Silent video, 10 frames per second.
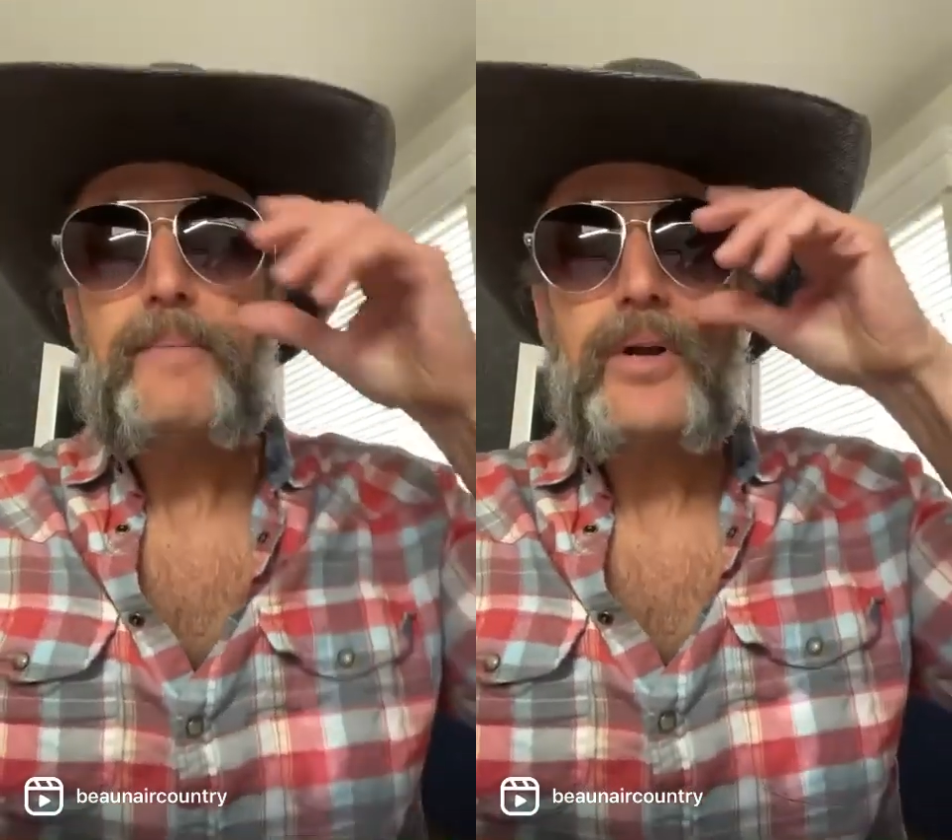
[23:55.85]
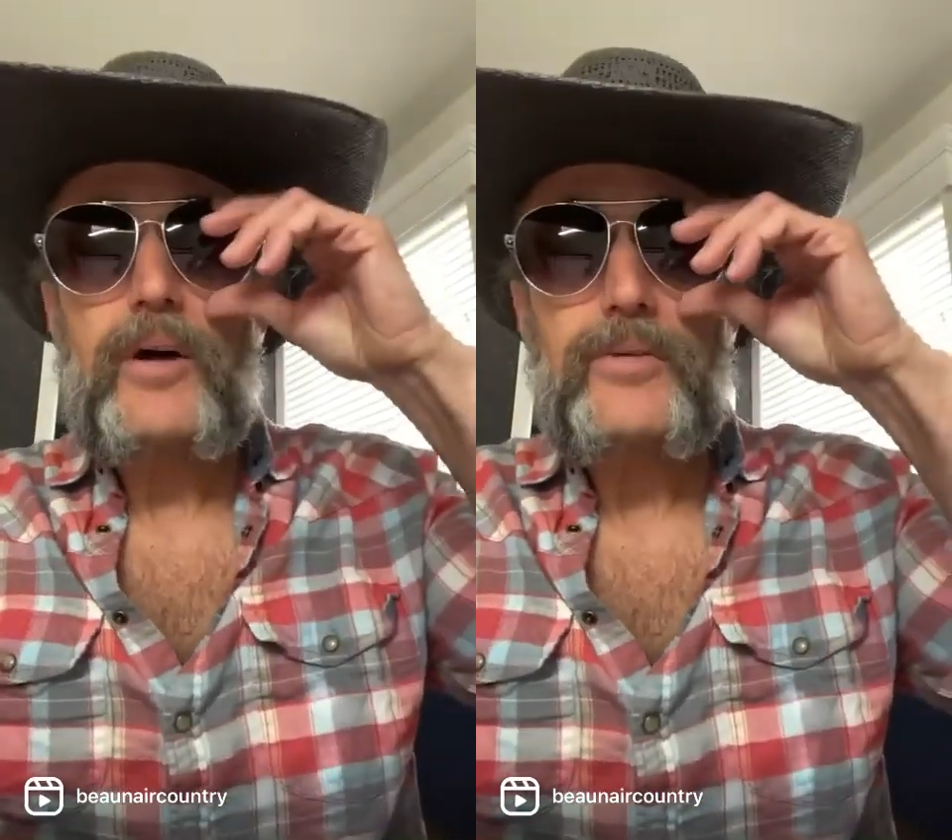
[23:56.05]

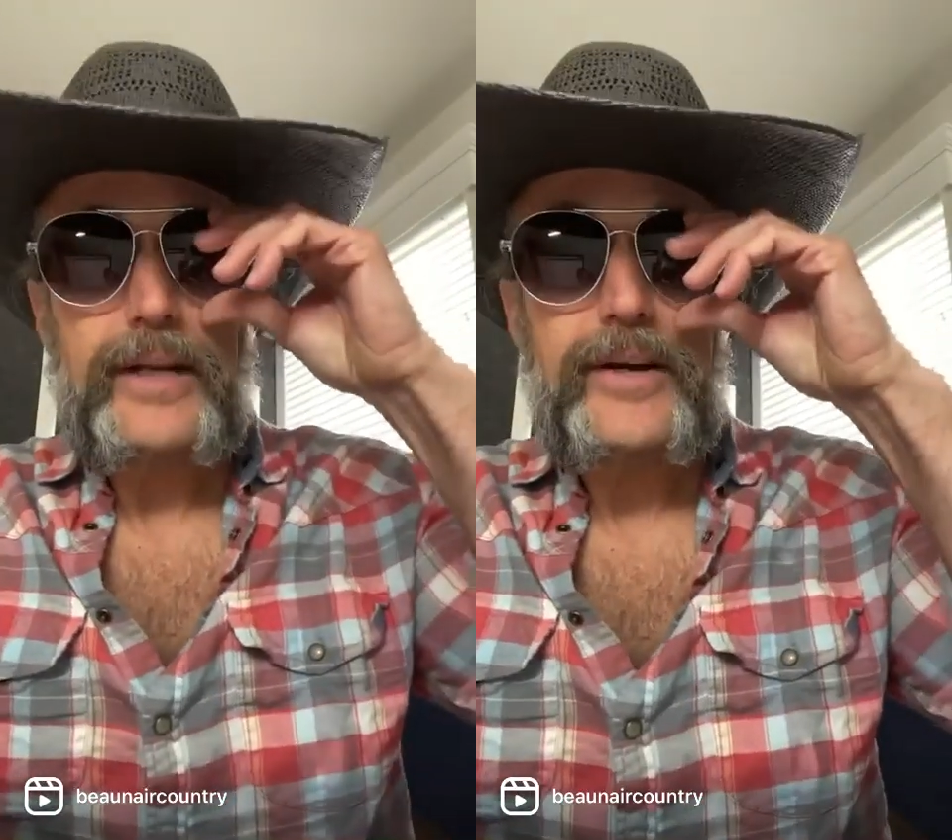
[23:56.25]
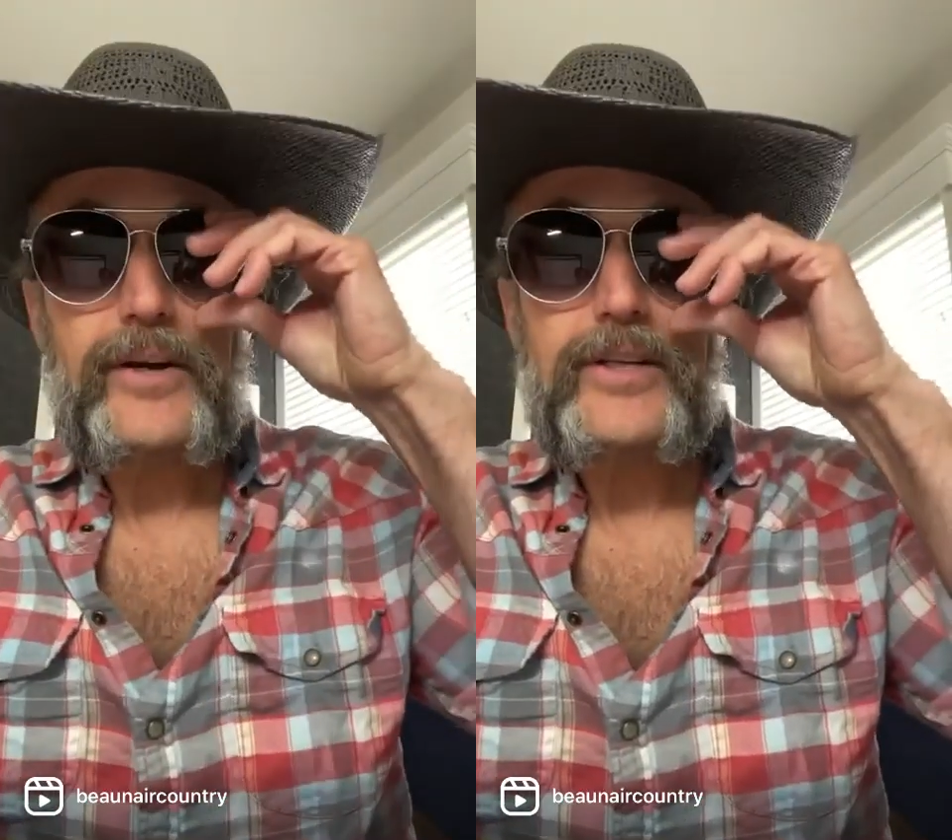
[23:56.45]
put all the
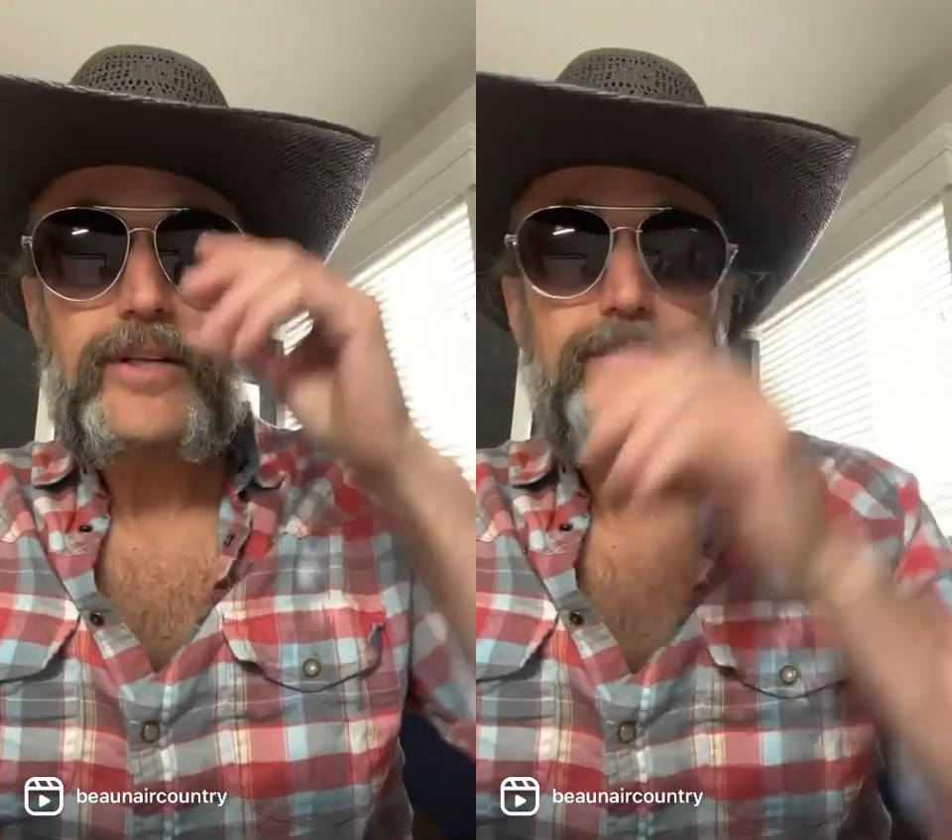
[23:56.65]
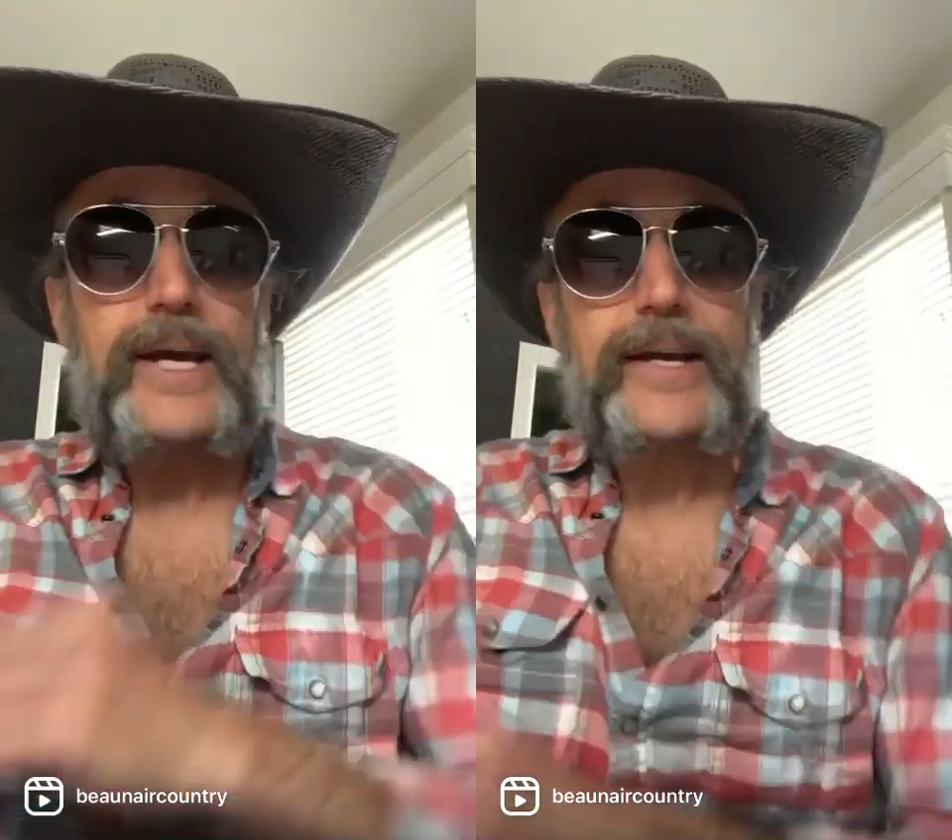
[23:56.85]
lyrics
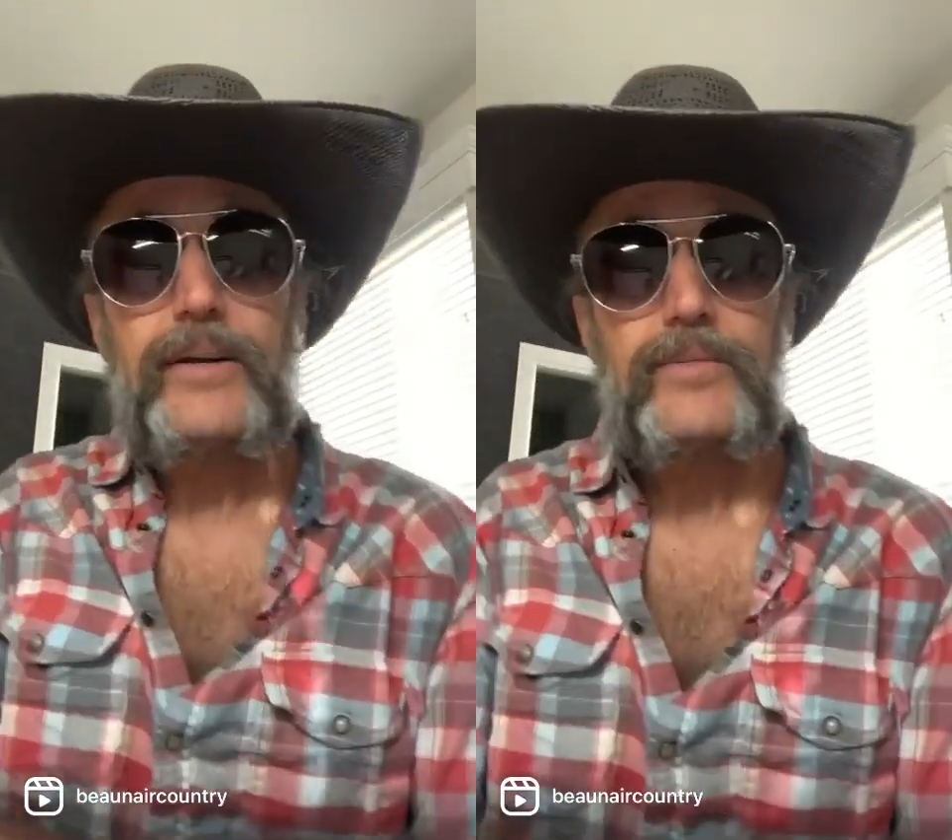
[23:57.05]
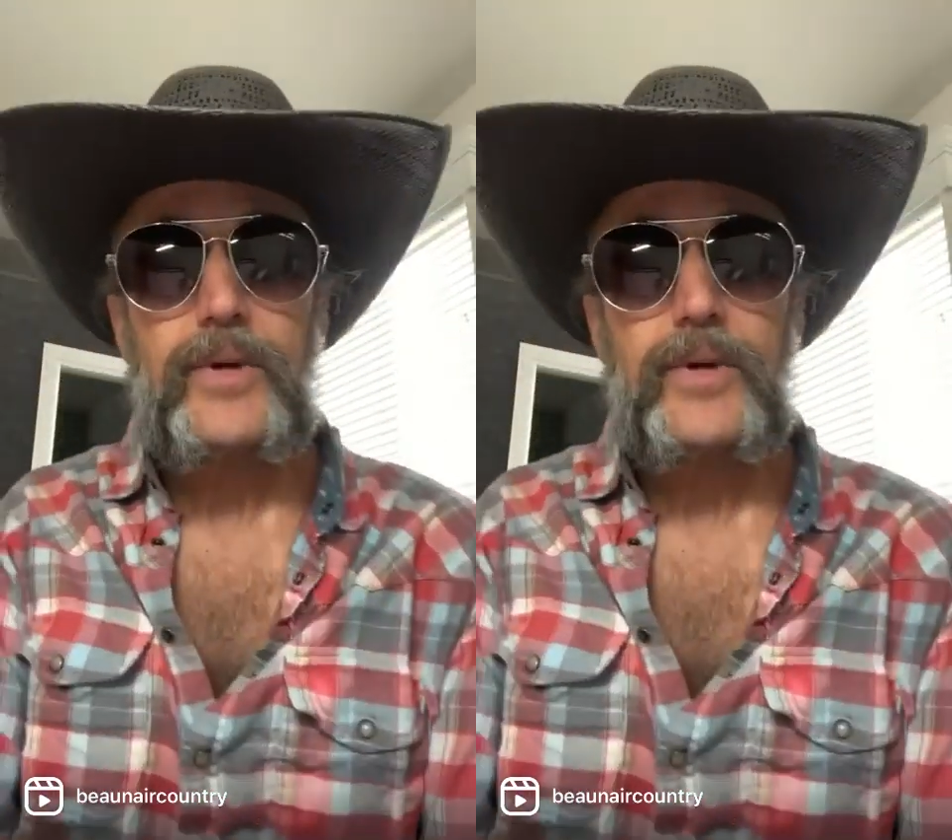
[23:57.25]
up there,